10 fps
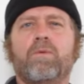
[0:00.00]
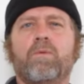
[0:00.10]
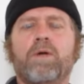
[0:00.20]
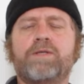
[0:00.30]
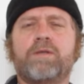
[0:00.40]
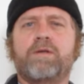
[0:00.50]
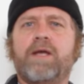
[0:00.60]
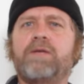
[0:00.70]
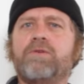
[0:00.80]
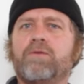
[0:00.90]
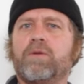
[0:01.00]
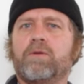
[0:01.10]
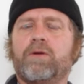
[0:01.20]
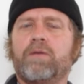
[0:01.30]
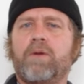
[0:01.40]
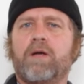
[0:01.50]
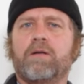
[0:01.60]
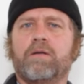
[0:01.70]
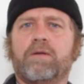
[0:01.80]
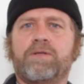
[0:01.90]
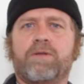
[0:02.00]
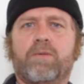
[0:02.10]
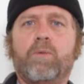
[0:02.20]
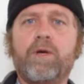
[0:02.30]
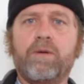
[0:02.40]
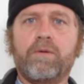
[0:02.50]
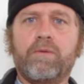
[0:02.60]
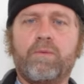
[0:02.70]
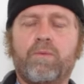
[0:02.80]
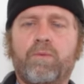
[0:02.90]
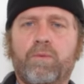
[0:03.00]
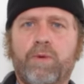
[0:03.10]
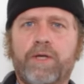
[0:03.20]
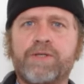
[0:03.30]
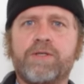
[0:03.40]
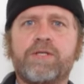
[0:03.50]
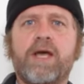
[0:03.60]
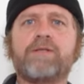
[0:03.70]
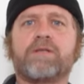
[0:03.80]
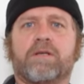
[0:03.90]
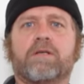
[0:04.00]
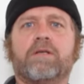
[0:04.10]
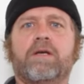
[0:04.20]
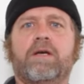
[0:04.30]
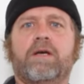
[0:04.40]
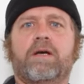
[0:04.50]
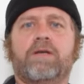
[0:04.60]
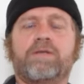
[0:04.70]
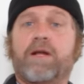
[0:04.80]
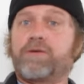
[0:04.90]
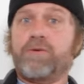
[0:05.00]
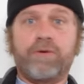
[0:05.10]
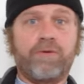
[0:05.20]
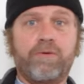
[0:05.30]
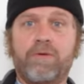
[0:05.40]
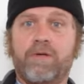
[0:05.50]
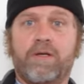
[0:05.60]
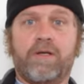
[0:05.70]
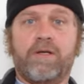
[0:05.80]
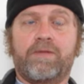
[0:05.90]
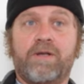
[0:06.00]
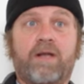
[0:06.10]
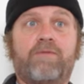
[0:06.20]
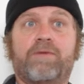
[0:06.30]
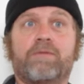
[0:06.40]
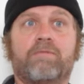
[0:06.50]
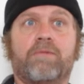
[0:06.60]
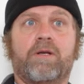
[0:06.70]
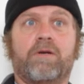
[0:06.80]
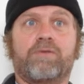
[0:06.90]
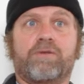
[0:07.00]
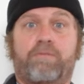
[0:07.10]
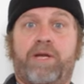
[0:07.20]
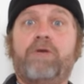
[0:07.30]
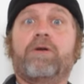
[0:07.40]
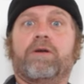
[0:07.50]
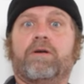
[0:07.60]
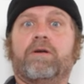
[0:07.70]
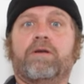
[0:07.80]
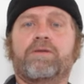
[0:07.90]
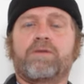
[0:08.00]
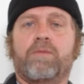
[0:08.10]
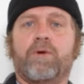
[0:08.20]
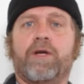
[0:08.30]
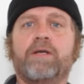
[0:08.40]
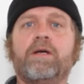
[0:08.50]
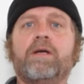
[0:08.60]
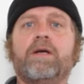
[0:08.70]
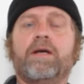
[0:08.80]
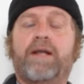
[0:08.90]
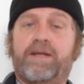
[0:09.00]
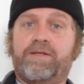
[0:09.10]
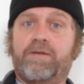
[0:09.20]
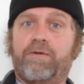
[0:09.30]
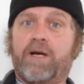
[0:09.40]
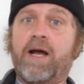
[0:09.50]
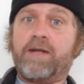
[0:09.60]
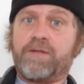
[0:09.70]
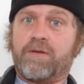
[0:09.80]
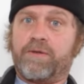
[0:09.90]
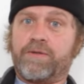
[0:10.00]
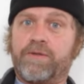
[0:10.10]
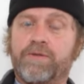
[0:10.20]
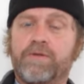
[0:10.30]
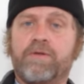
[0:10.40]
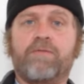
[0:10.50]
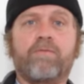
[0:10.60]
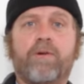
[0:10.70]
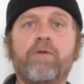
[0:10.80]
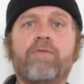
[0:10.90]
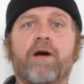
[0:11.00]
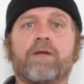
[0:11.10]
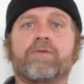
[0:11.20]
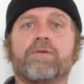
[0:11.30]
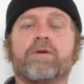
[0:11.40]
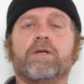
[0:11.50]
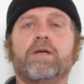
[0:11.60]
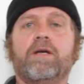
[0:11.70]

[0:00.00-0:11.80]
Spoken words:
What's the nature of the learning model, at least, that we're suggesting? It's not true. It's not even, superior in some way. It has different consequences, a different profile to it.